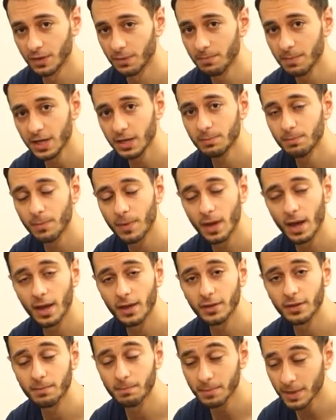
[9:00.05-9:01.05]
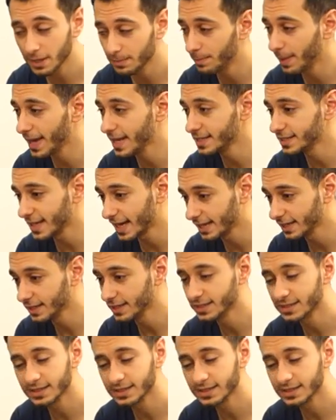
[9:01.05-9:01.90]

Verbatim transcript: The mid-bass and the